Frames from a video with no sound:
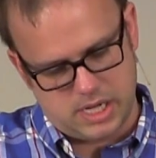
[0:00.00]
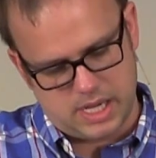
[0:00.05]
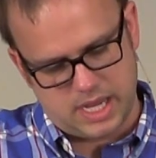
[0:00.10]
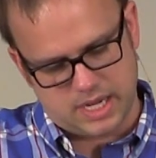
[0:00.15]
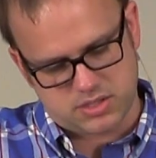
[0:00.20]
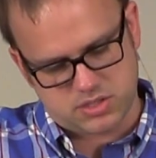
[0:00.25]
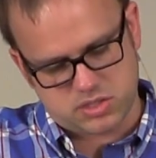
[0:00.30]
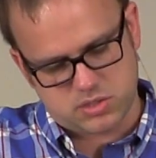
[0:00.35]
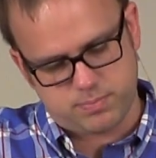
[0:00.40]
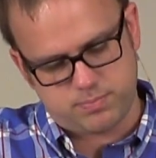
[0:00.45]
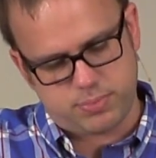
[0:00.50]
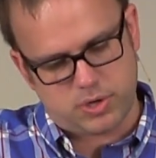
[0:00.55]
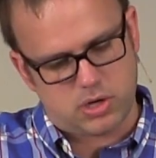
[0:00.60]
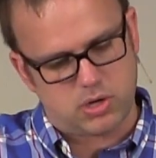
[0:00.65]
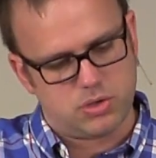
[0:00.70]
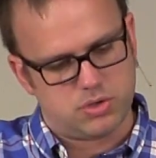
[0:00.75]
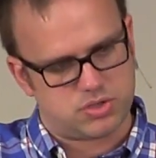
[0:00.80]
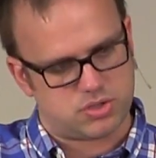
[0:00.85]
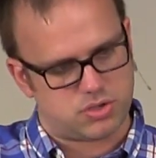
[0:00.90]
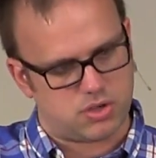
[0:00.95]

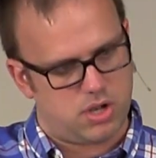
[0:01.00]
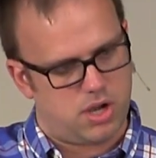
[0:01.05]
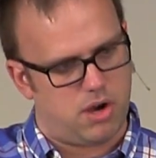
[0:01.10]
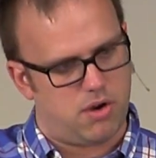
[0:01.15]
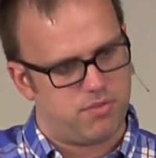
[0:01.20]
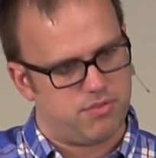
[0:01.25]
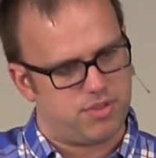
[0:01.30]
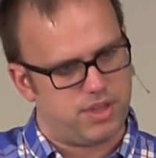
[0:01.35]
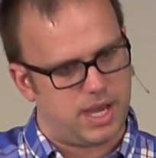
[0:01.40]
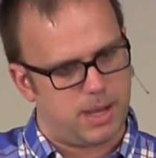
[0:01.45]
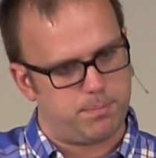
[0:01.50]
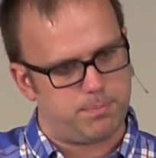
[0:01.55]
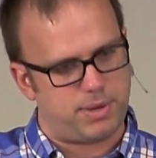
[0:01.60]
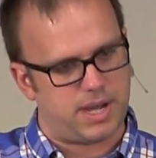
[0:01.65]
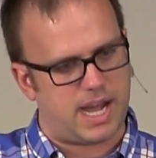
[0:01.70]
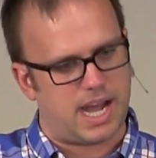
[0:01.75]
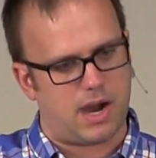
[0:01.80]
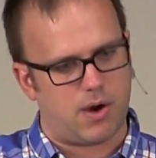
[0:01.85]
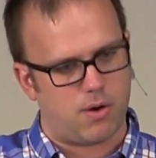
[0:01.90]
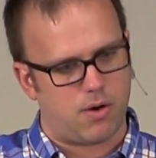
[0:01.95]
exposure of that
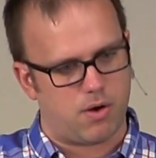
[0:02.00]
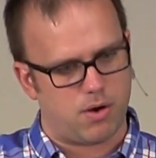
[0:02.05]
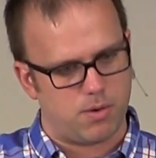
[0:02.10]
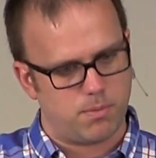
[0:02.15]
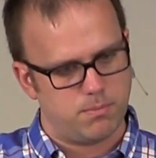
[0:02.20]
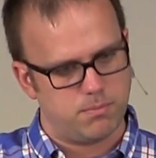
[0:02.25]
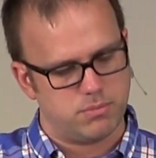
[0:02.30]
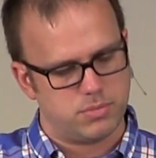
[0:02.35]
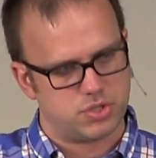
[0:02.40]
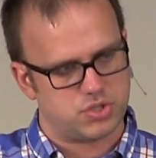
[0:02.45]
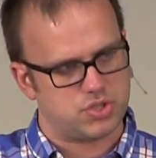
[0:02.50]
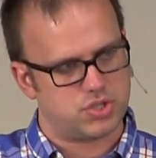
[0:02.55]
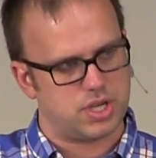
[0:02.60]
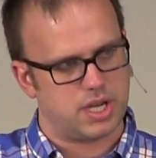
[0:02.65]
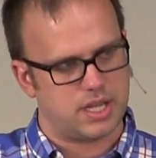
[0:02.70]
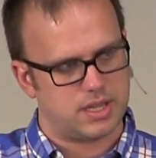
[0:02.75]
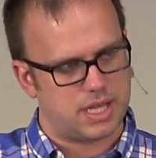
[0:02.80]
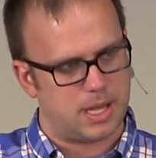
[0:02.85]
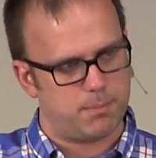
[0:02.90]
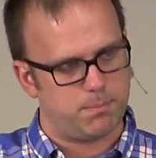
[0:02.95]
power
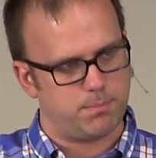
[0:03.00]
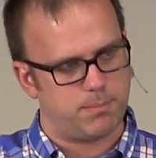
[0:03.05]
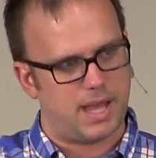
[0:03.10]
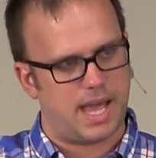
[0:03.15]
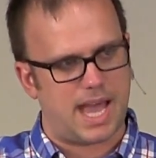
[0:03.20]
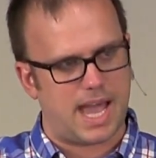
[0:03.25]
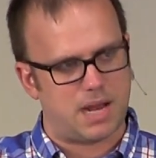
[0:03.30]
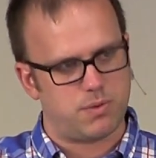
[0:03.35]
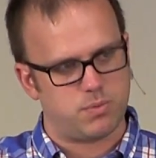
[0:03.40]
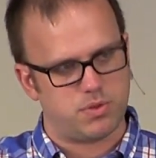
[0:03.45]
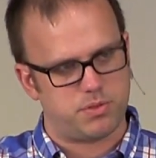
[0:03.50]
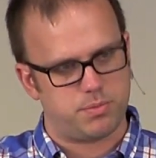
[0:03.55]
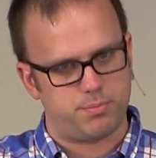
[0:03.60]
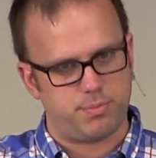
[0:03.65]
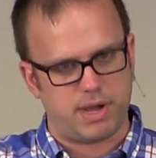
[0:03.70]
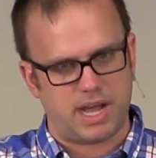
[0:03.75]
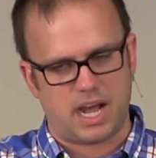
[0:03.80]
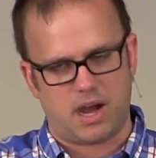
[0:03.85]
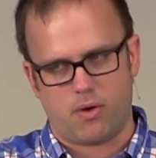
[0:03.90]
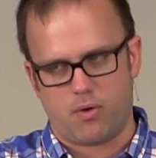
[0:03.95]
machine, that mad with
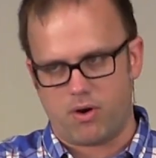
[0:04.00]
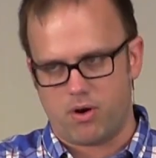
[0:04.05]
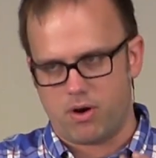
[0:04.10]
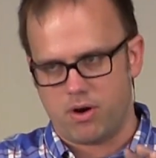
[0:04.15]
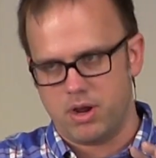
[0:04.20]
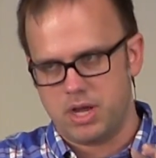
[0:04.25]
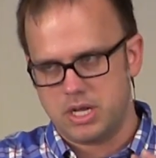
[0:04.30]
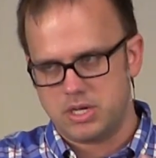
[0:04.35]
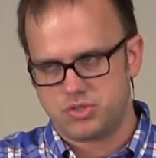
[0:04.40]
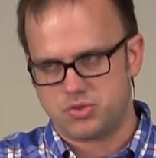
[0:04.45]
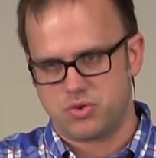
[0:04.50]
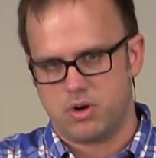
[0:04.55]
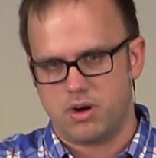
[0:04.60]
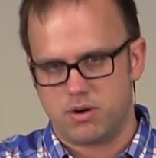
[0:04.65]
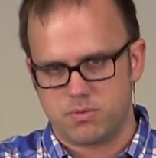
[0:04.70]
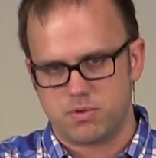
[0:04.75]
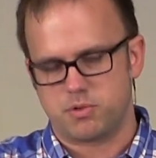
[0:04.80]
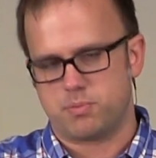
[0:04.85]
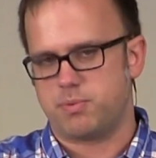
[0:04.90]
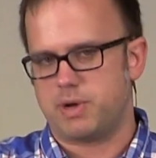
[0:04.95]
power,
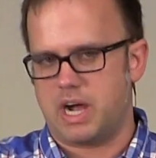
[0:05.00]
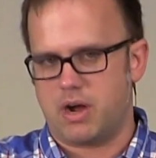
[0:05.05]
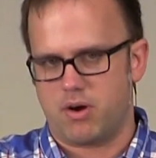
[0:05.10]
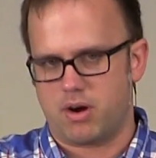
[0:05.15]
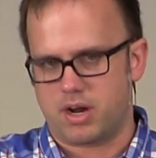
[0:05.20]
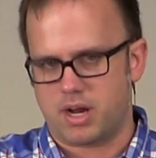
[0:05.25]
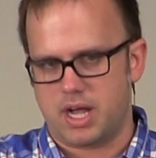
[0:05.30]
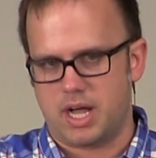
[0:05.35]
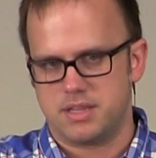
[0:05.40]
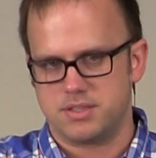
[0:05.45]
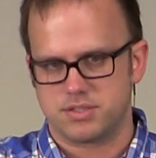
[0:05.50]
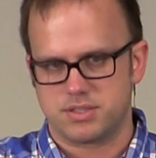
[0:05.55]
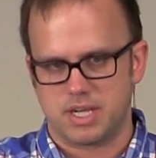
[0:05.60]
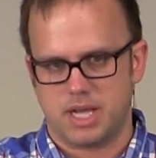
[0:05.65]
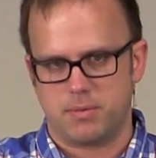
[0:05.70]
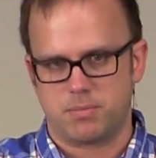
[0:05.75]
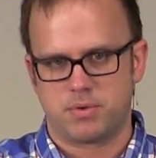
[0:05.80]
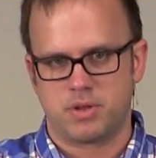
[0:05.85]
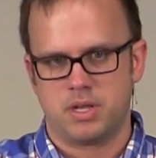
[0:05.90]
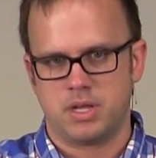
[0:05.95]
drunk with power
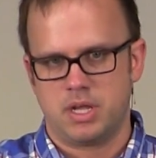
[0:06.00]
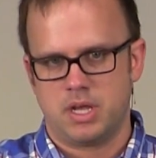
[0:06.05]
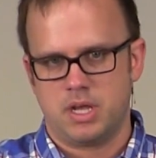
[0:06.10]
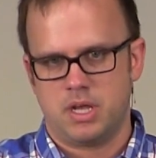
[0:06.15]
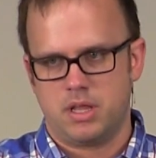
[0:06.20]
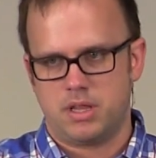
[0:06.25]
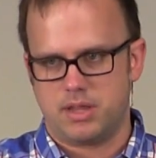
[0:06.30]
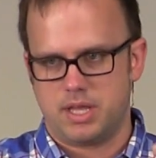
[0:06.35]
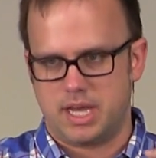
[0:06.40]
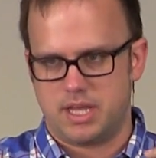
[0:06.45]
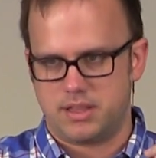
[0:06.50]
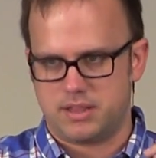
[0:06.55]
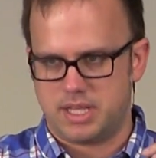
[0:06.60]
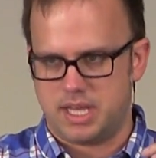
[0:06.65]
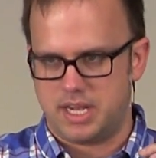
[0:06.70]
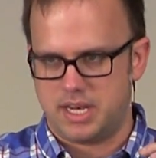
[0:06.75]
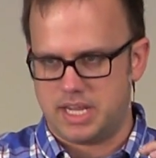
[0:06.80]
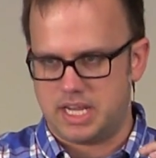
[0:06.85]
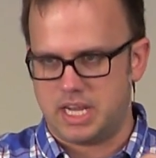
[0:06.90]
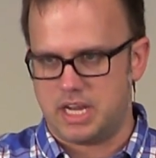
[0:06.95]
concept,
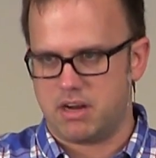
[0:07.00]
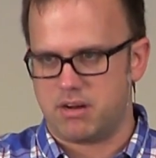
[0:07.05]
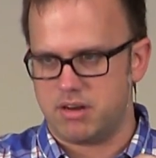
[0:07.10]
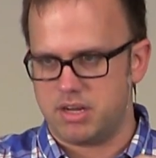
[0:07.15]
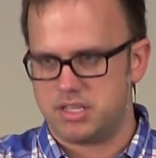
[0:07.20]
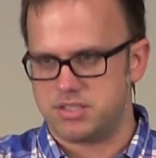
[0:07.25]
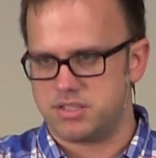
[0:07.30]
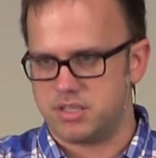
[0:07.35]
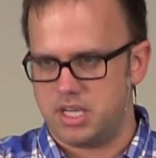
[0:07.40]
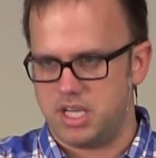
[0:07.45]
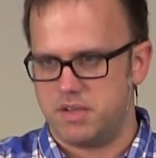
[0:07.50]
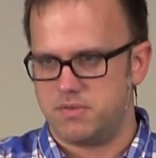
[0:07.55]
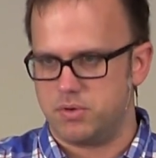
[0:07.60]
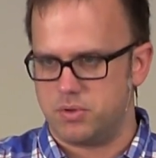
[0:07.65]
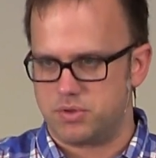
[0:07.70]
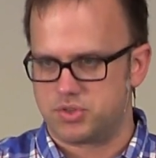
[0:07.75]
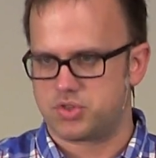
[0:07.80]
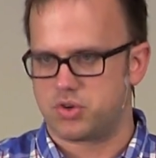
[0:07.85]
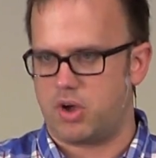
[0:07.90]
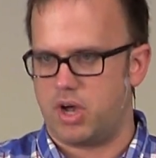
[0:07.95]
that here is
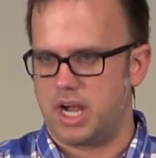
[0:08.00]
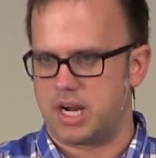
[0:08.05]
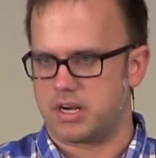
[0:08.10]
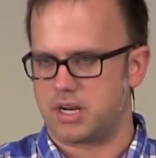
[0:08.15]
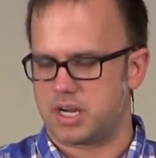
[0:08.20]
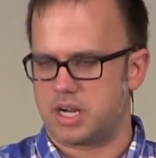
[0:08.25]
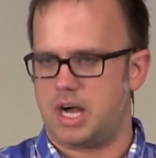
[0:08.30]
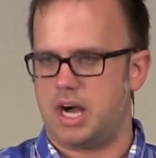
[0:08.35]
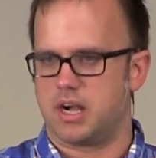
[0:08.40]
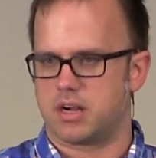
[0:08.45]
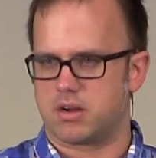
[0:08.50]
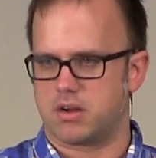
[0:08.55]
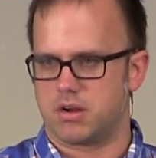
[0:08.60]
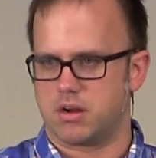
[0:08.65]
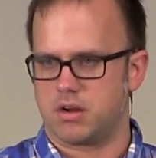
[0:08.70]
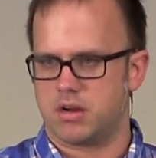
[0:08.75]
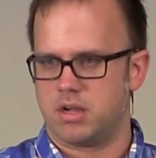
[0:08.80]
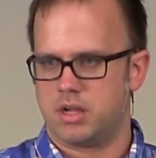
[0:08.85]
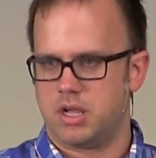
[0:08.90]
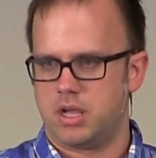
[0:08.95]
evil trying to
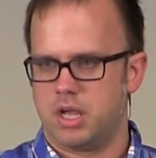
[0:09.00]
conquer.